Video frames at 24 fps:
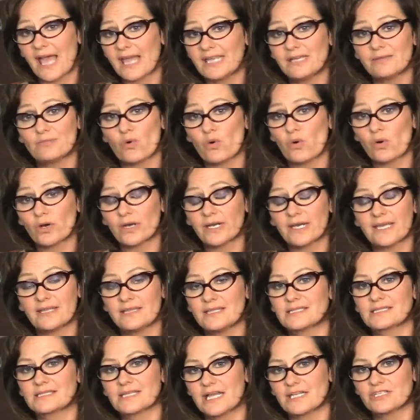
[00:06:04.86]
anymore in
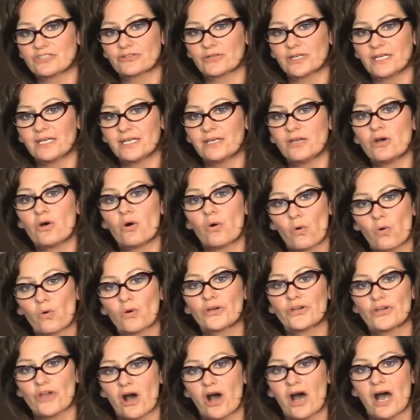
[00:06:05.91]
this country
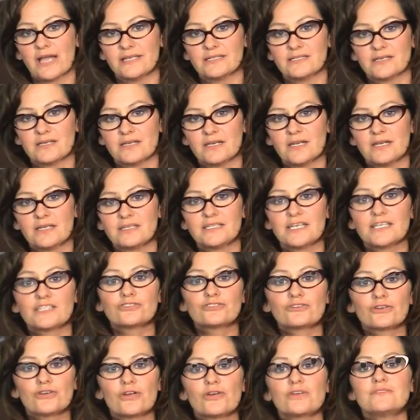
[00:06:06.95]
or not? Does
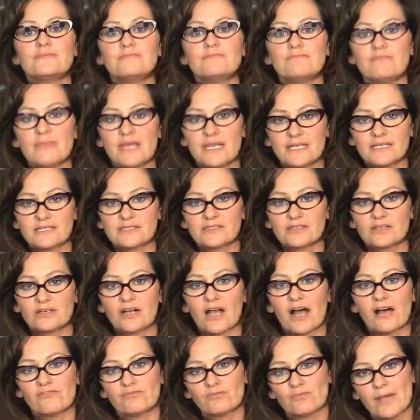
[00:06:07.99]
Trudeau's Minister
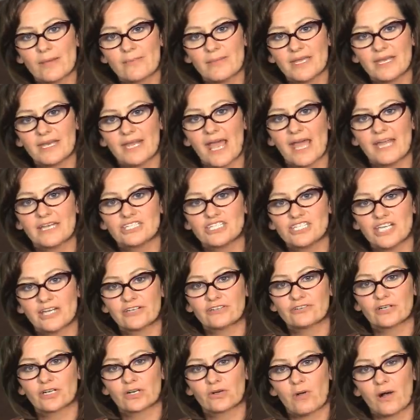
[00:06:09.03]
of Women and
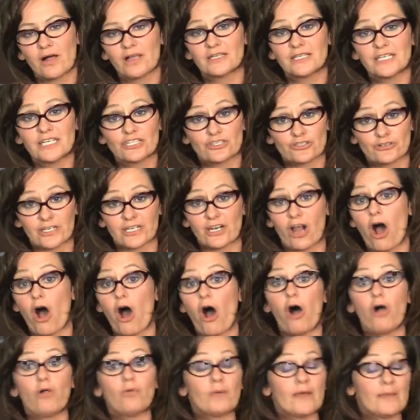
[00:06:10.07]
Gender Equality treat
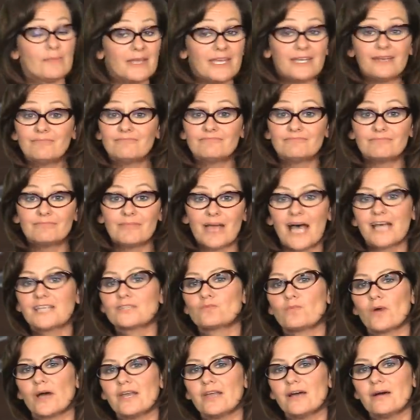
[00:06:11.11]
all women as
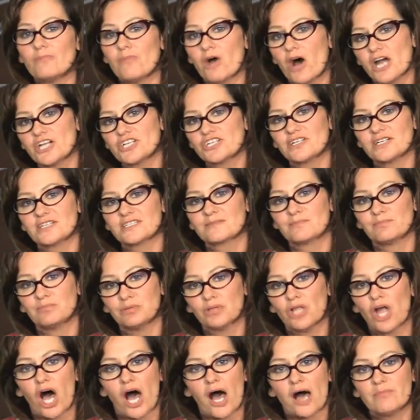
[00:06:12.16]
one homogenous
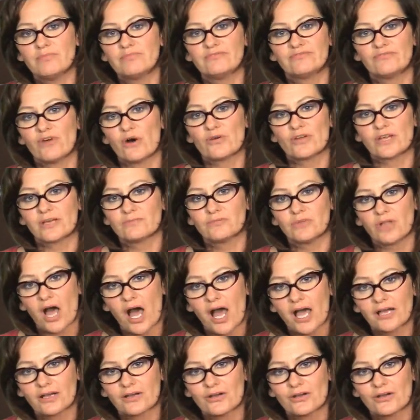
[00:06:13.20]
blob voting bloc?